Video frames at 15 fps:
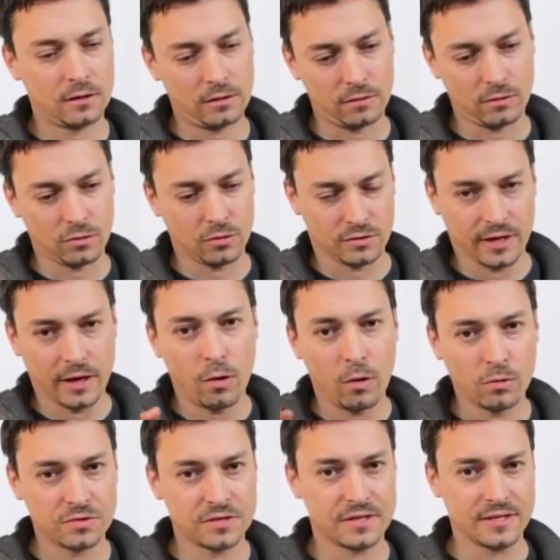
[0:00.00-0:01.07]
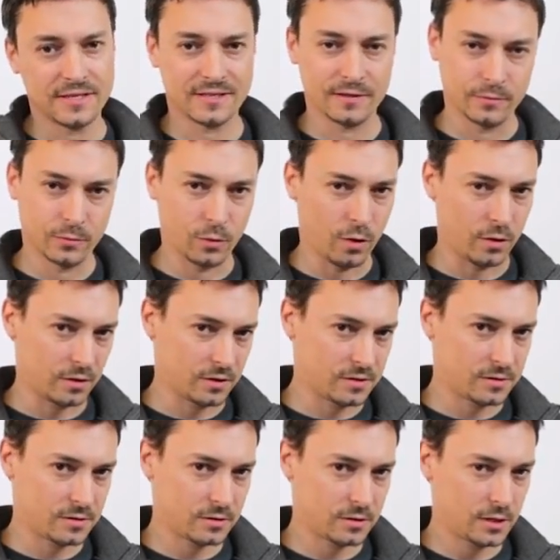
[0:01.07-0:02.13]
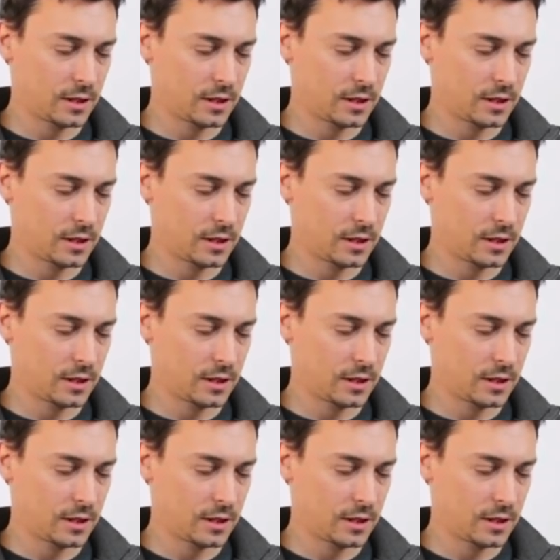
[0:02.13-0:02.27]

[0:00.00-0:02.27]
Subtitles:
or the whole system works.